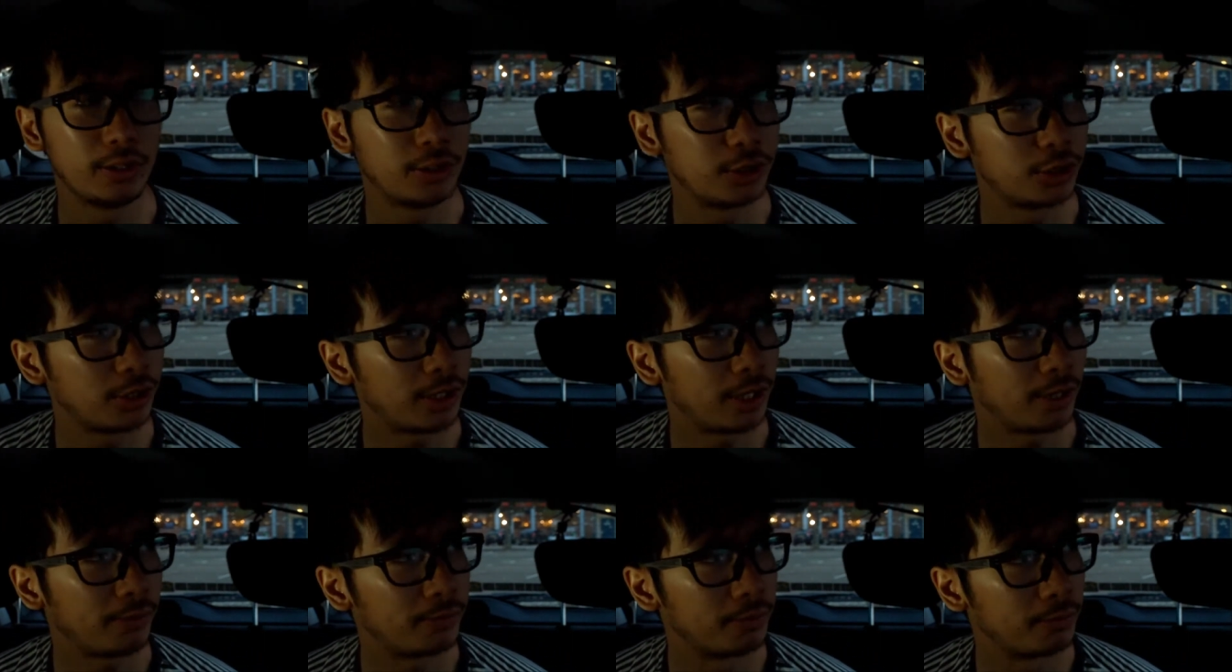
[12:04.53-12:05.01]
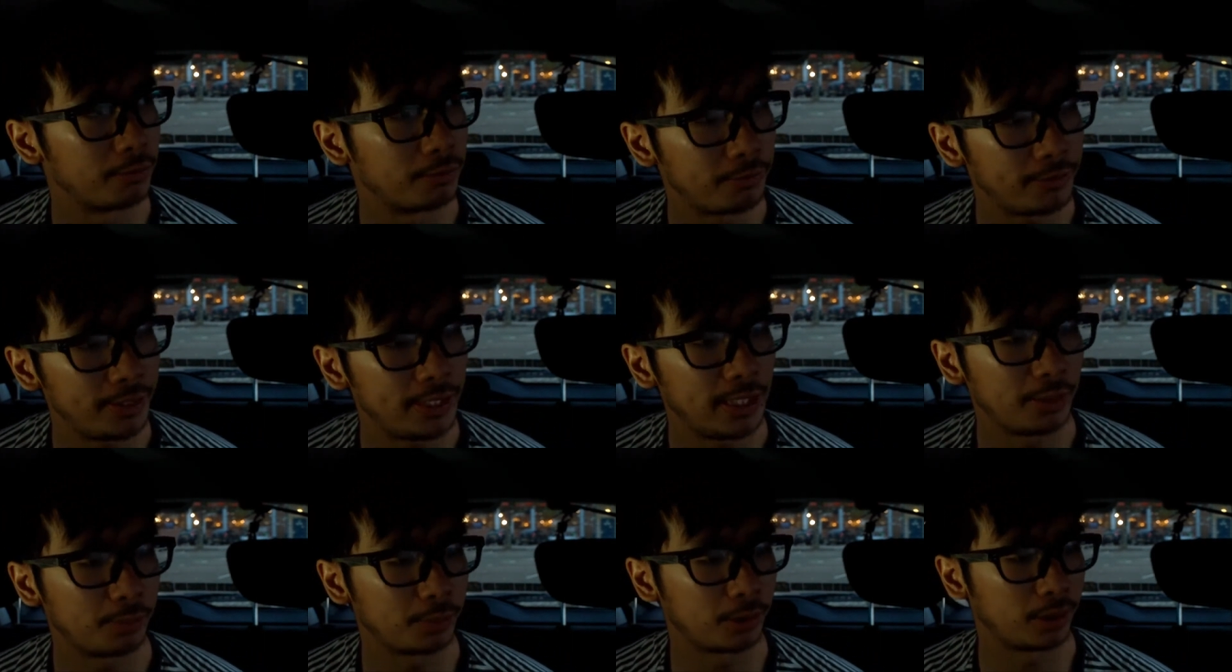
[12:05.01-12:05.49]
It should have the
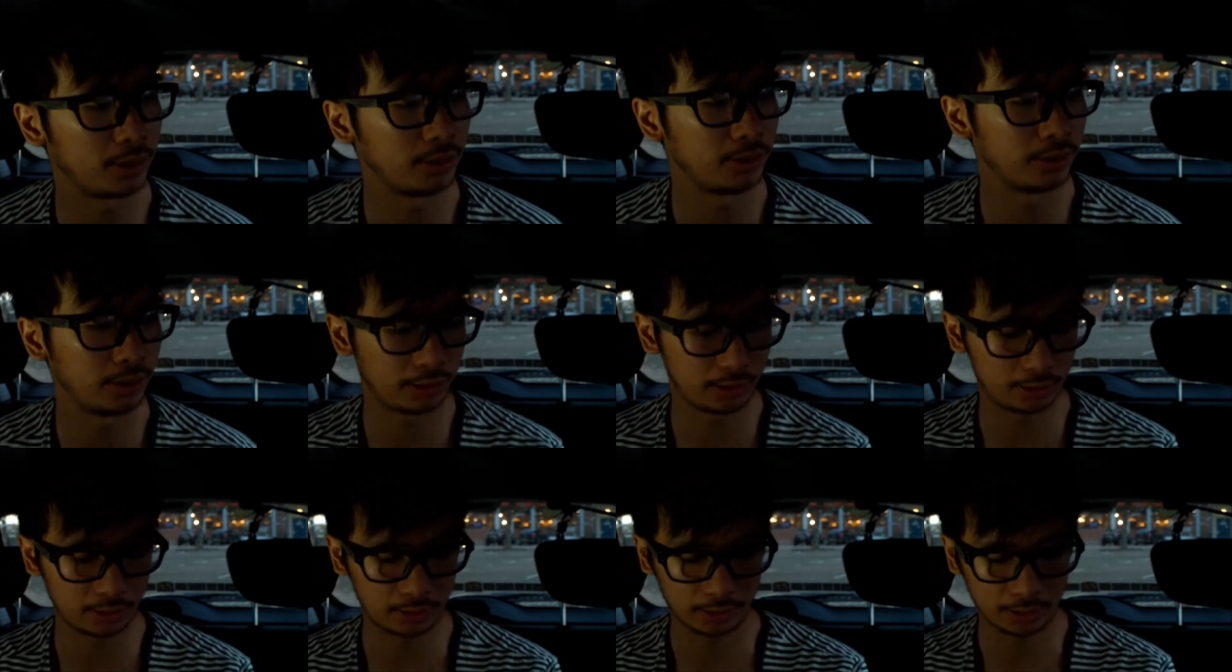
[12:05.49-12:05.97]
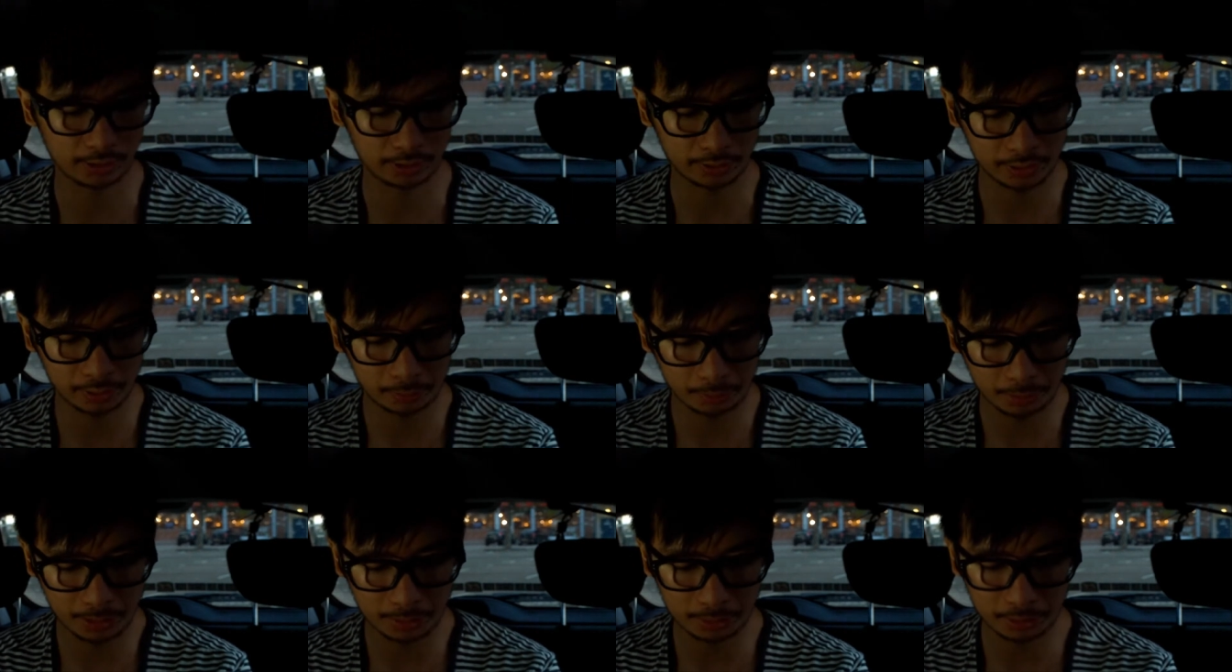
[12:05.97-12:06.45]
feeling behind it. And like, I
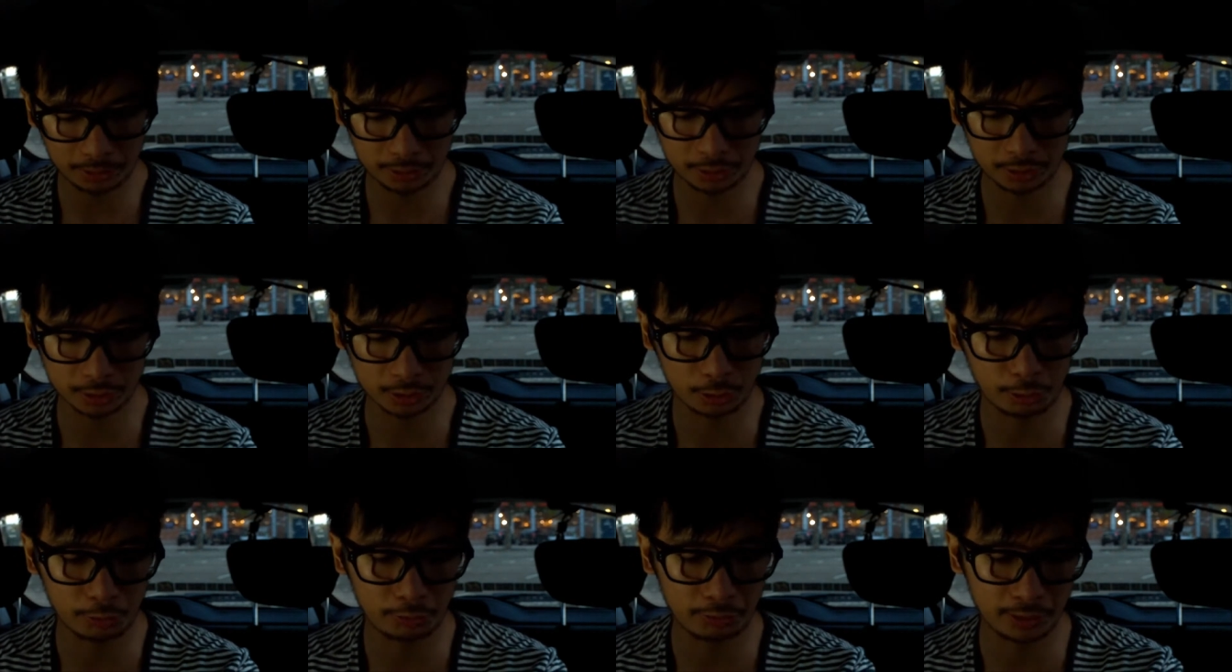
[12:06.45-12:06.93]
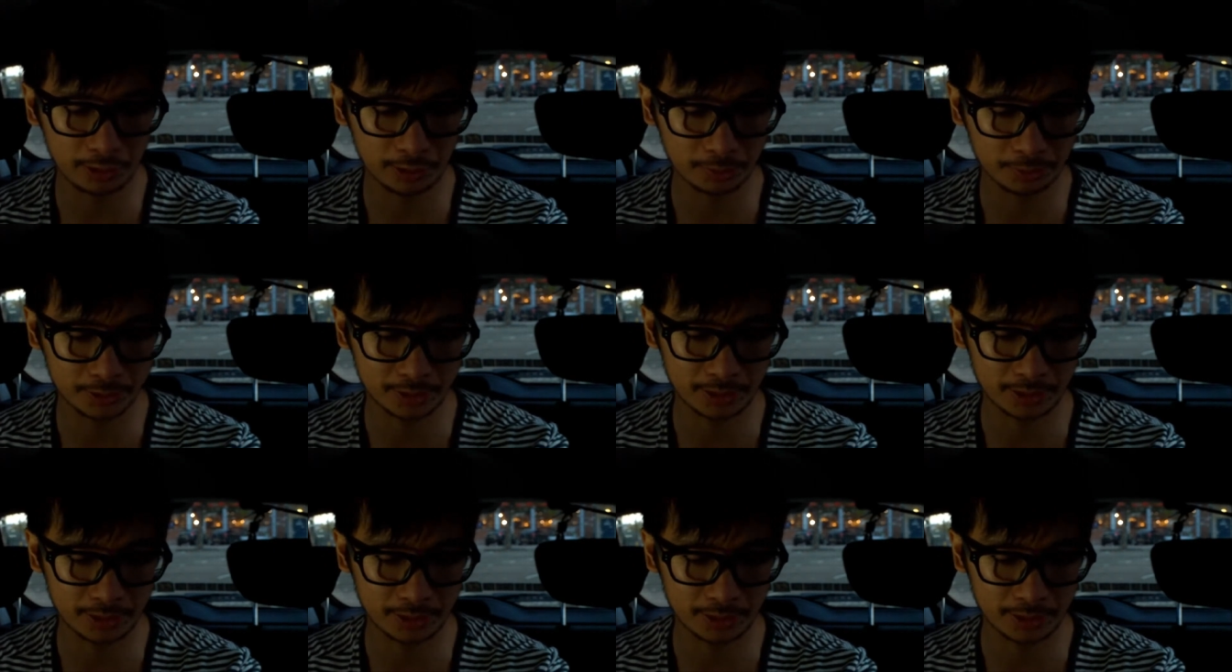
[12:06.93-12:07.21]
think people are just overly